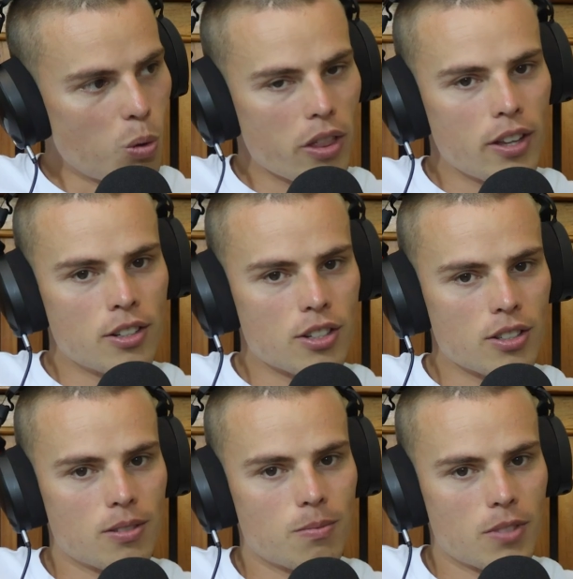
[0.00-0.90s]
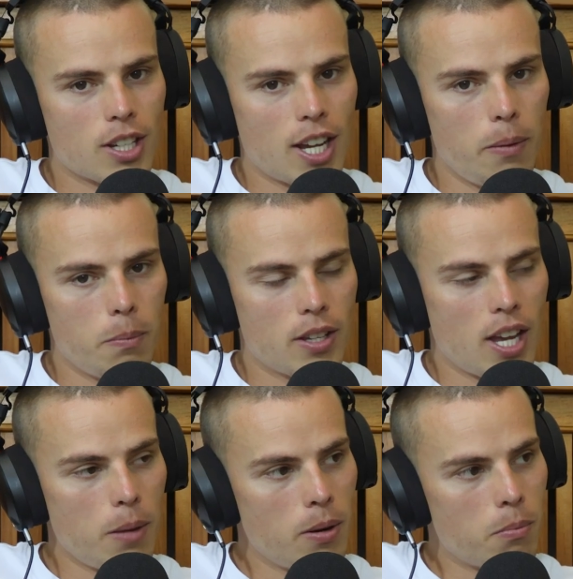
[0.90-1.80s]
Well, then just
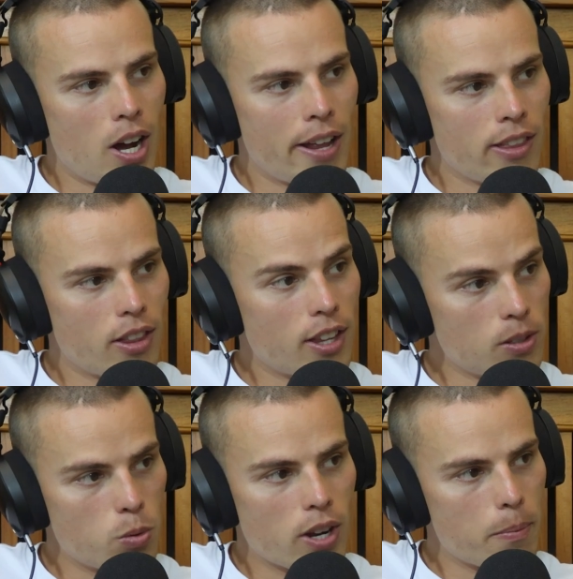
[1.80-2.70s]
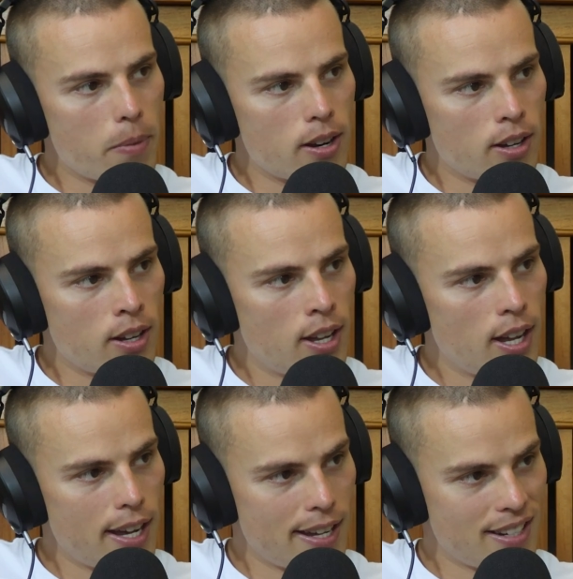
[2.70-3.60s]
keep in mind that things will get better,
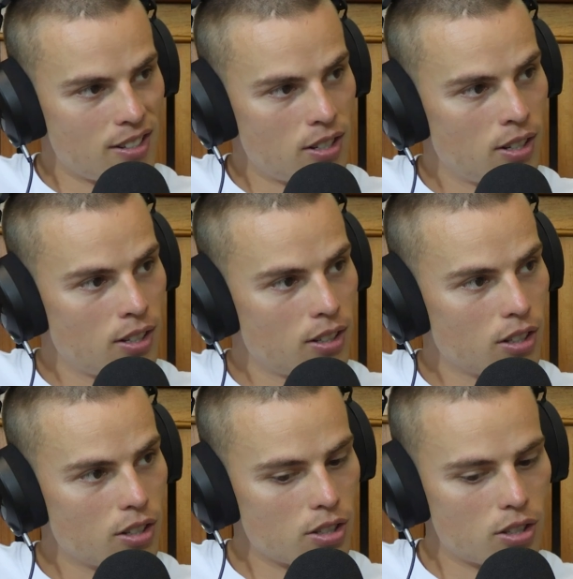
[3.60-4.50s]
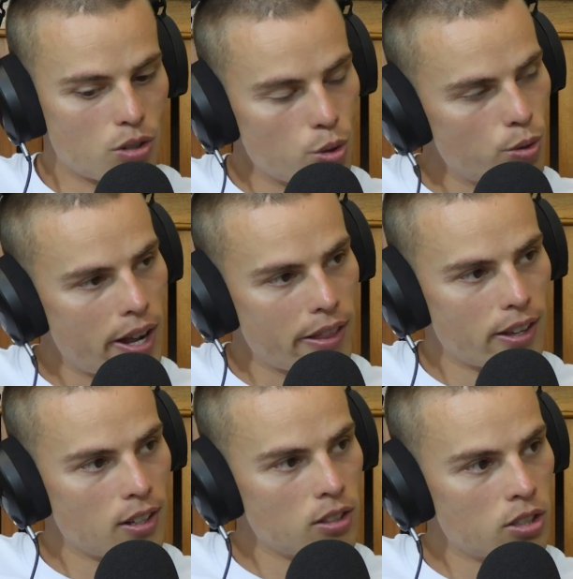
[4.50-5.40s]
and just do the right
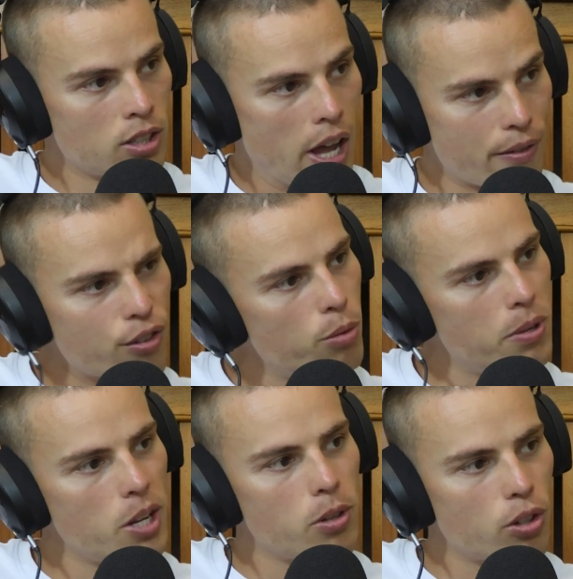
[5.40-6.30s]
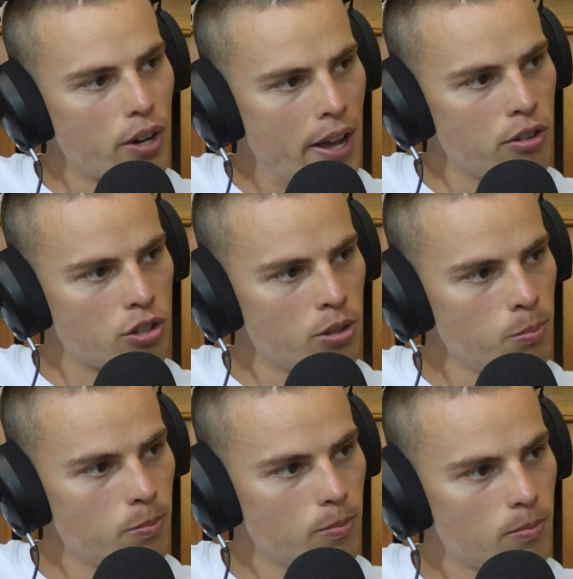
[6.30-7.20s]
things, have good people around you,
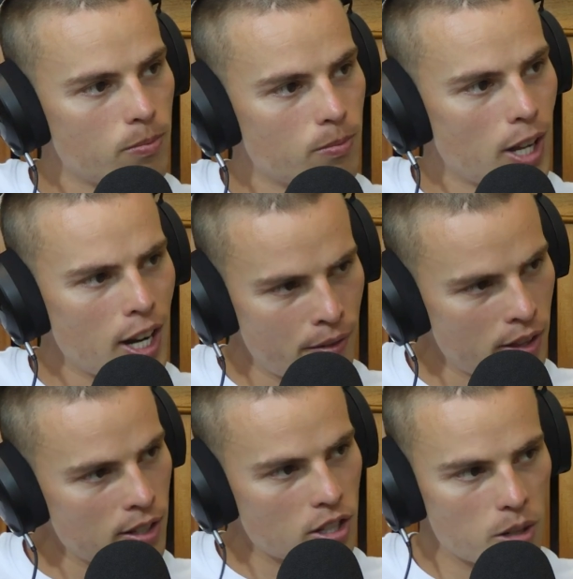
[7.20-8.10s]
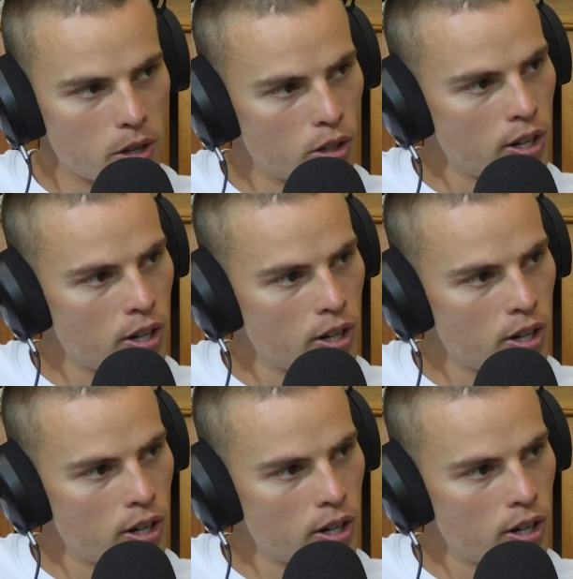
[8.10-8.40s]
and everything's going to be all